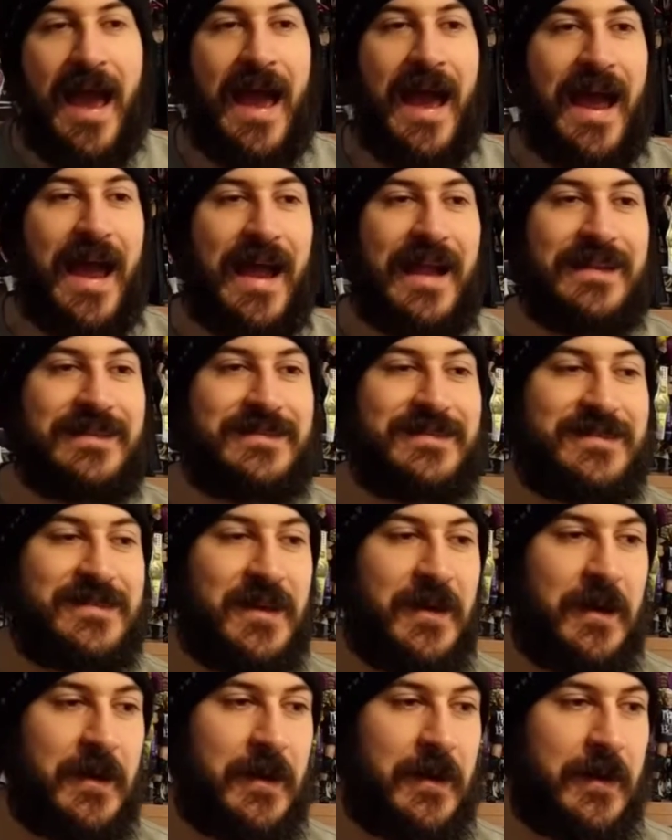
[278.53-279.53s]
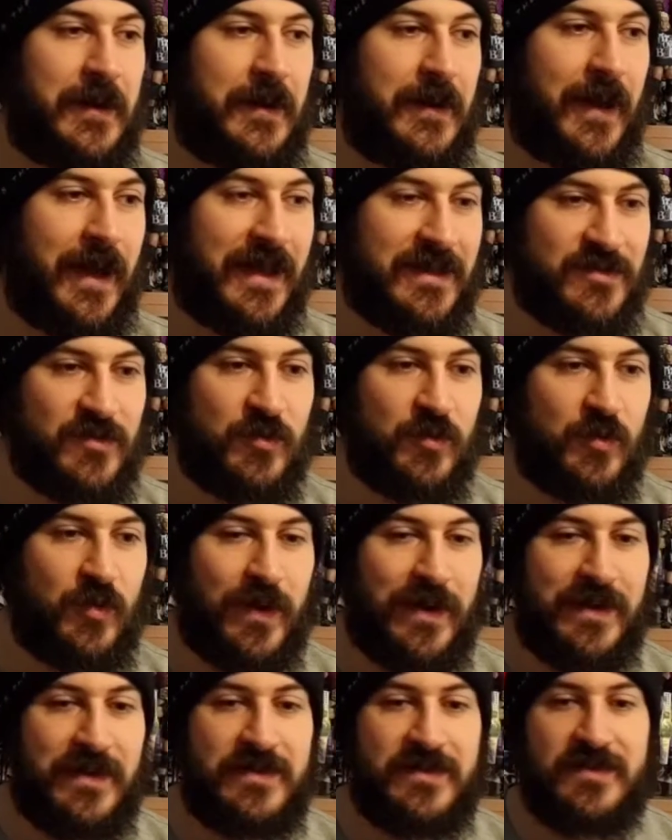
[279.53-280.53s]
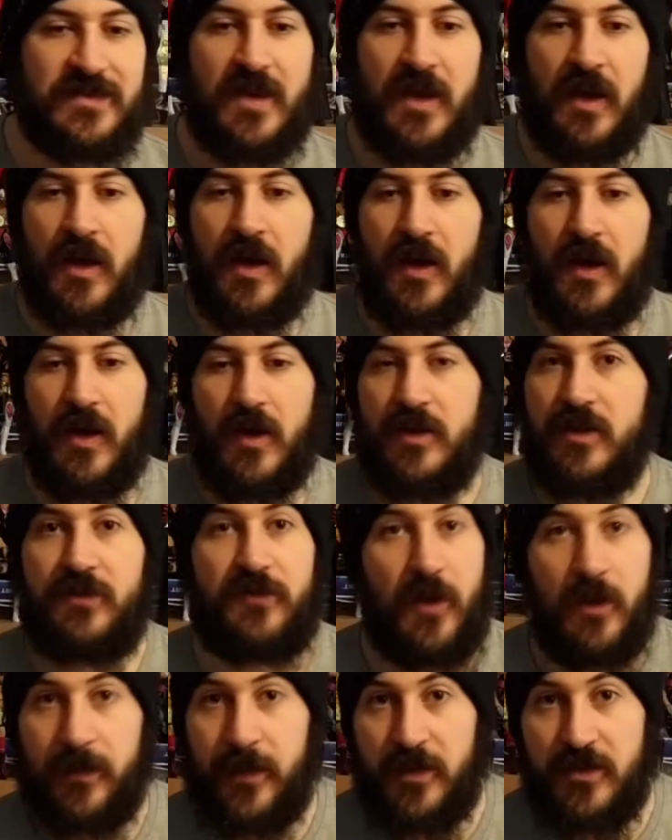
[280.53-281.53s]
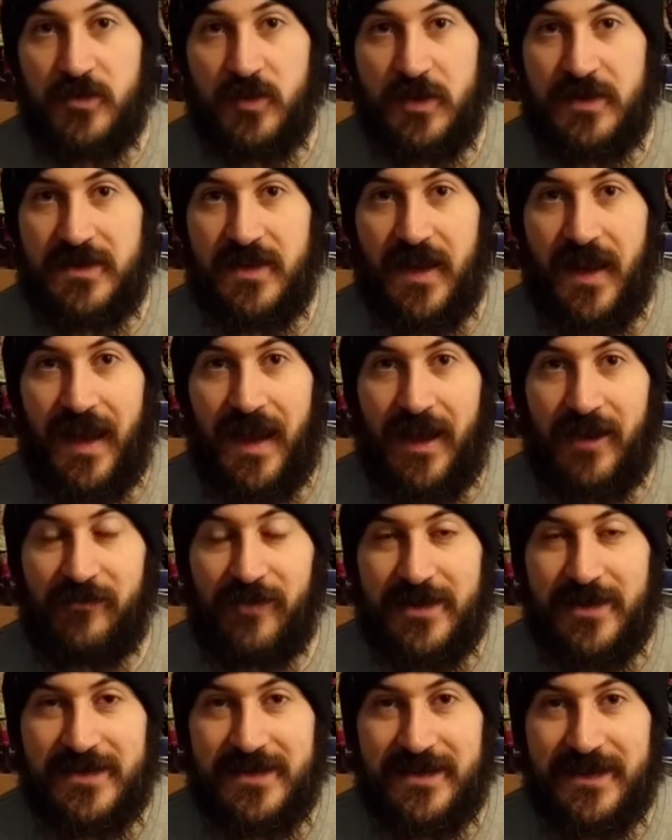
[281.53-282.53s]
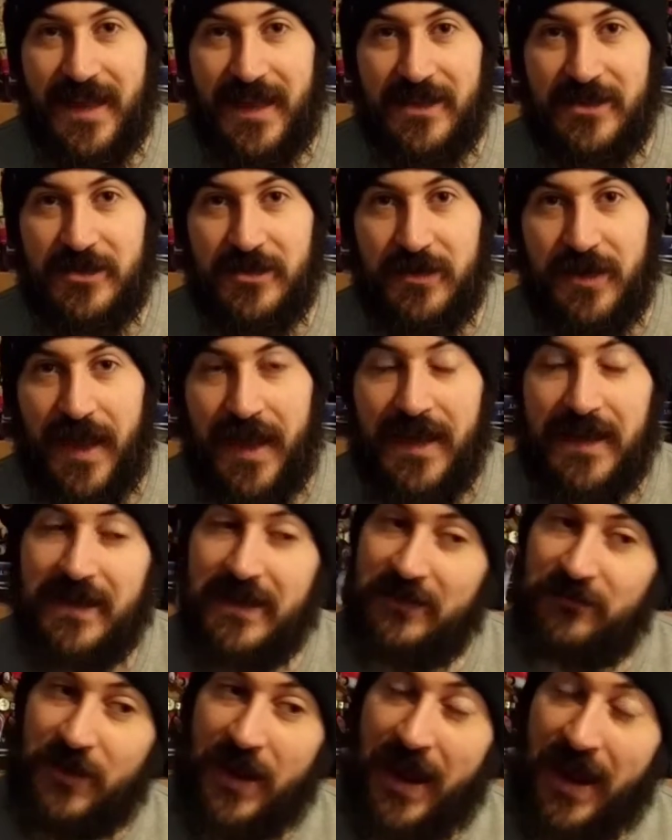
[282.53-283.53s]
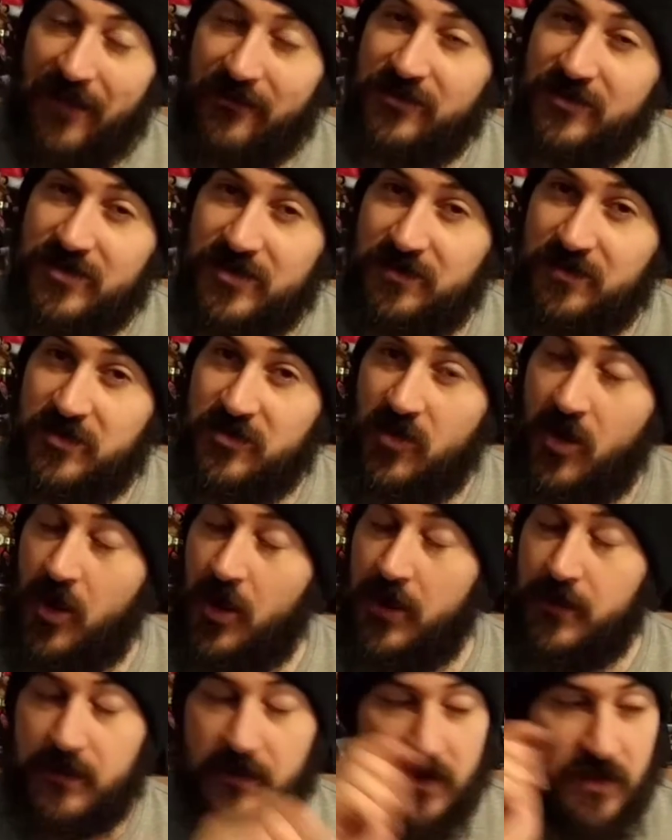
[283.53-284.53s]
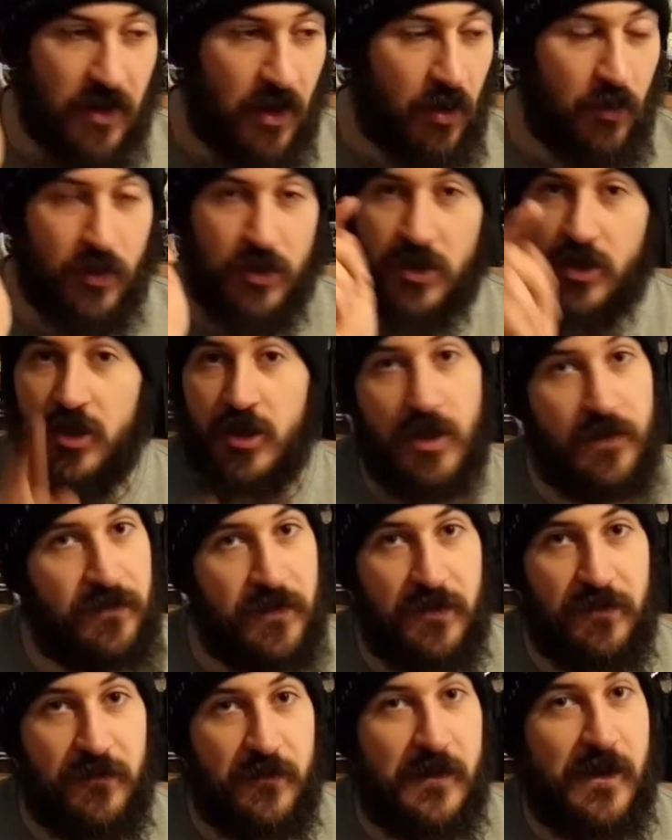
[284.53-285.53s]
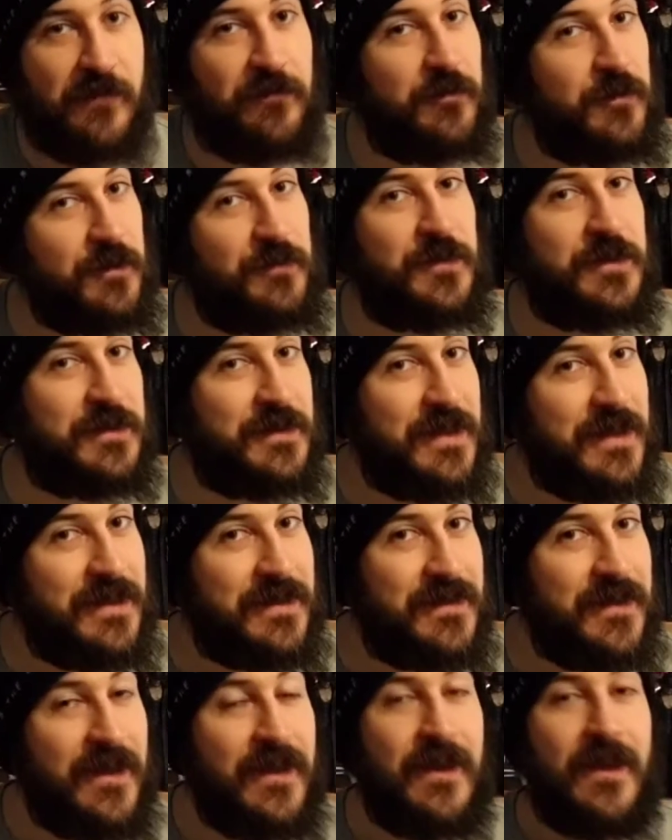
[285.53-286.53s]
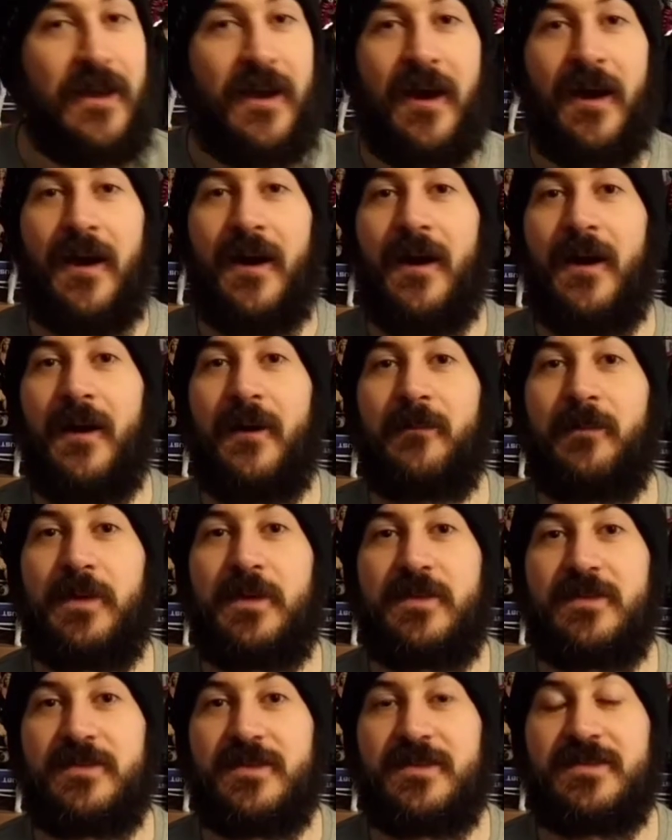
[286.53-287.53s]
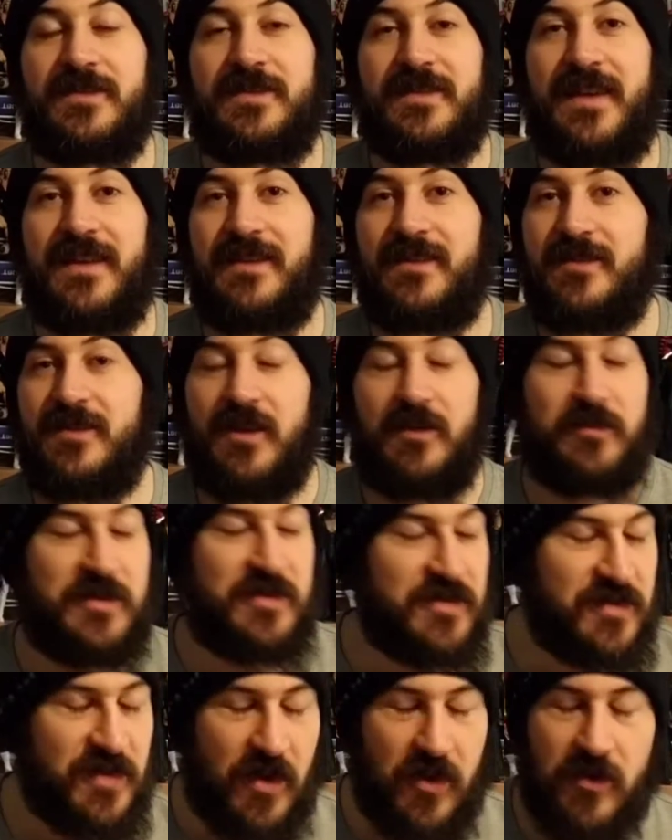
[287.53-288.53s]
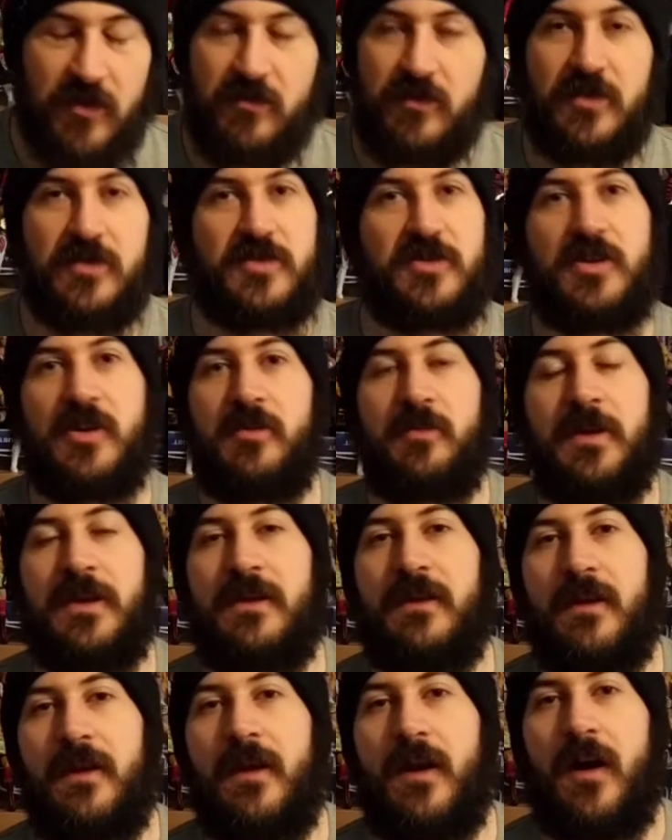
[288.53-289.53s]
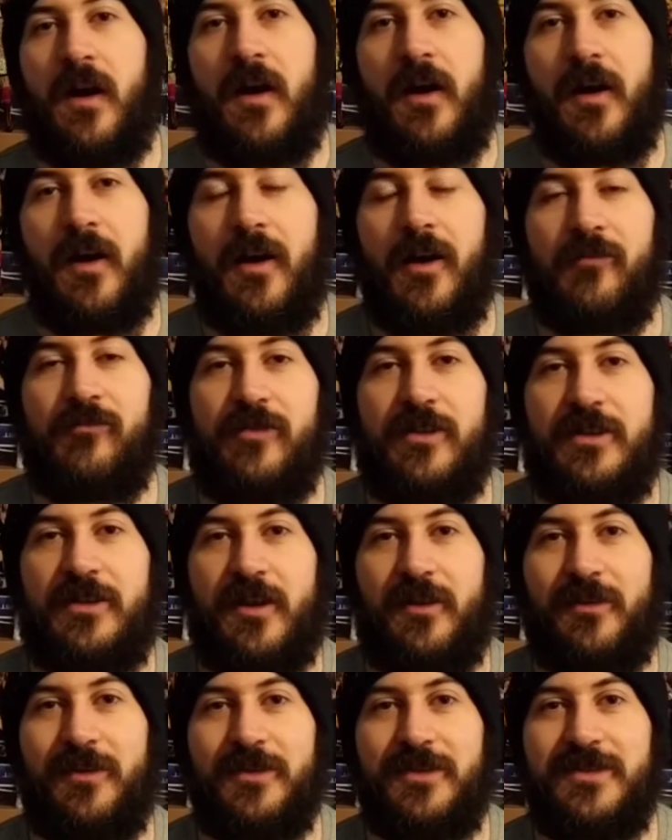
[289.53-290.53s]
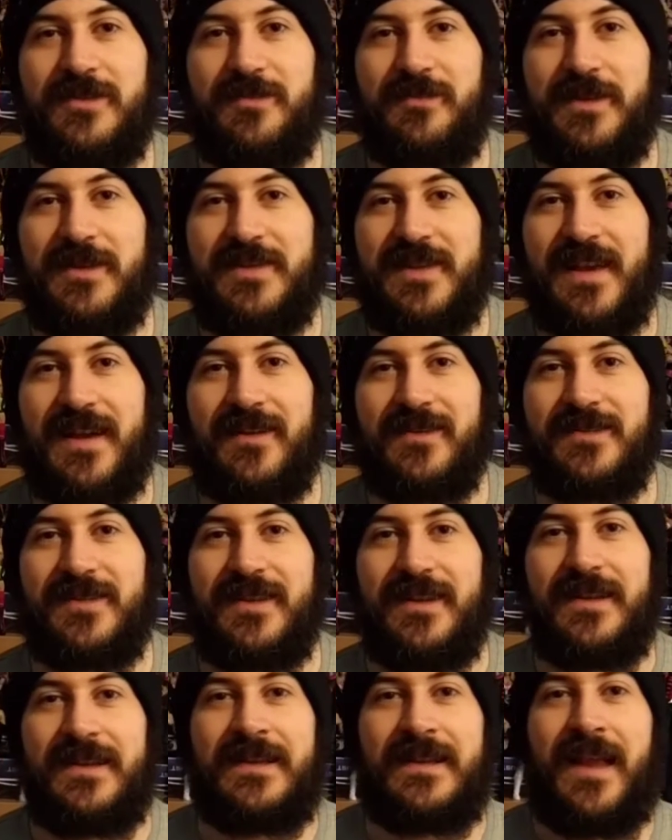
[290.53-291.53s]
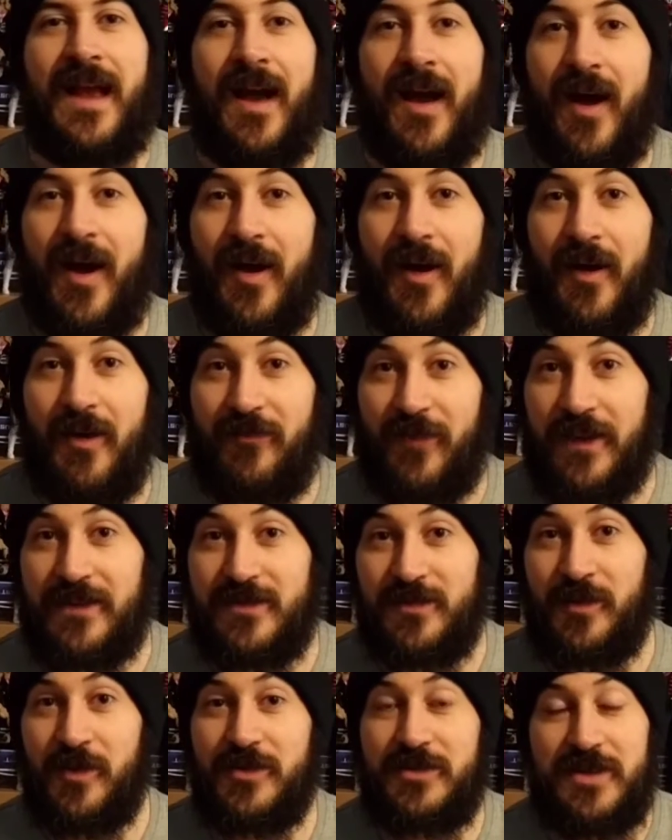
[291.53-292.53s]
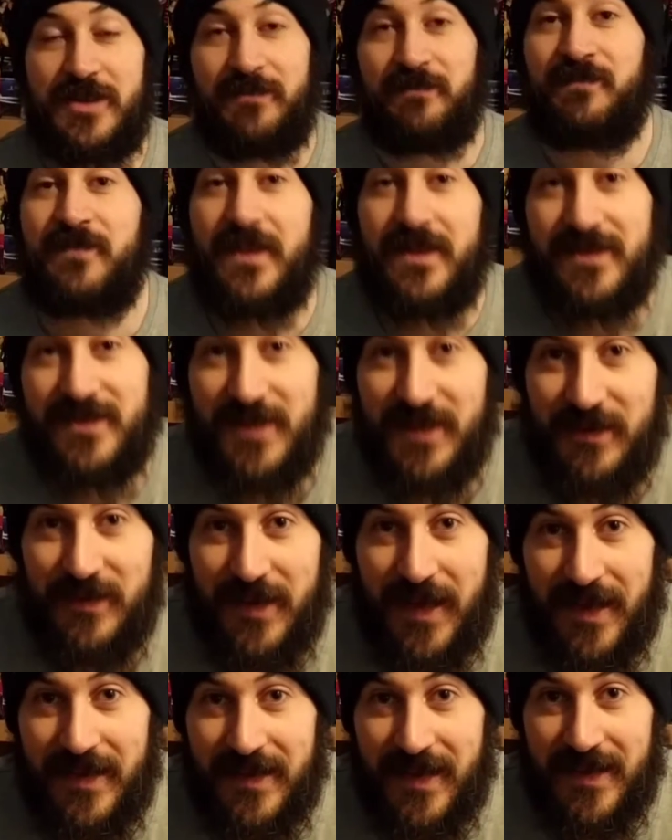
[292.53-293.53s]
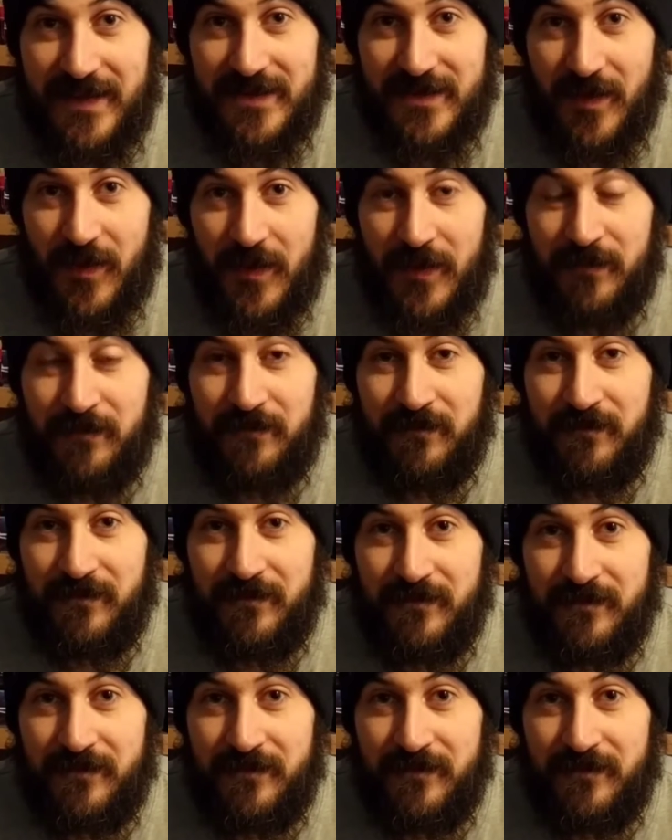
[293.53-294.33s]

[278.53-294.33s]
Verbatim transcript: And uh, as always, uh, you can follow me on Twitter at Wrestling Daze UK. If you haven't subscribed, I would love you forever if you did, uh, because as I said, there's going to be so much coming. Uh, I really don't want you to miss out. Uh, thanks for watching. See you again next time.